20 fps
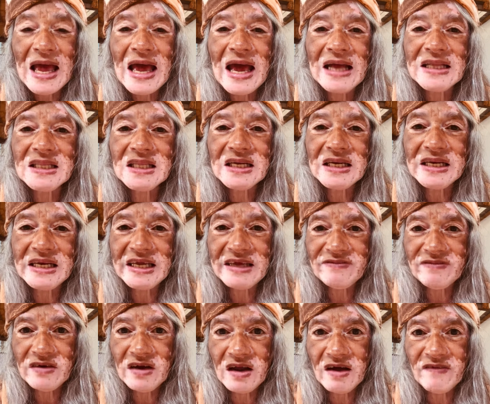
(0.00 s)
at the
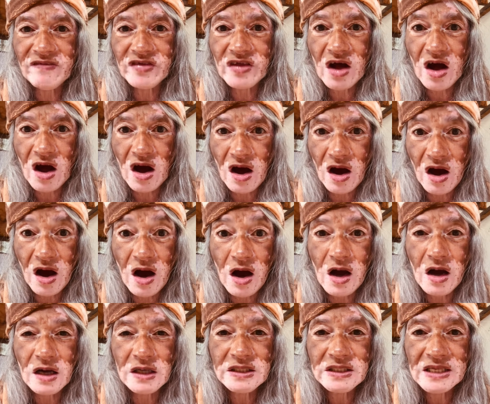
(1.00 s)
level of the
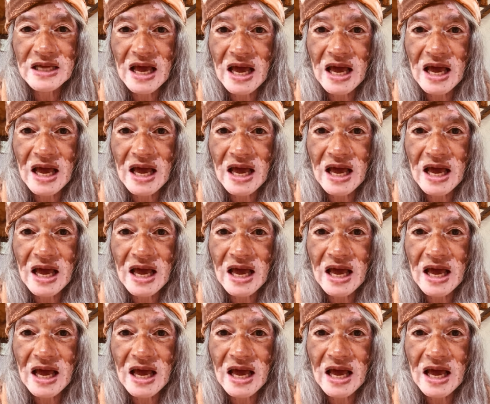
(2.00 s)
heart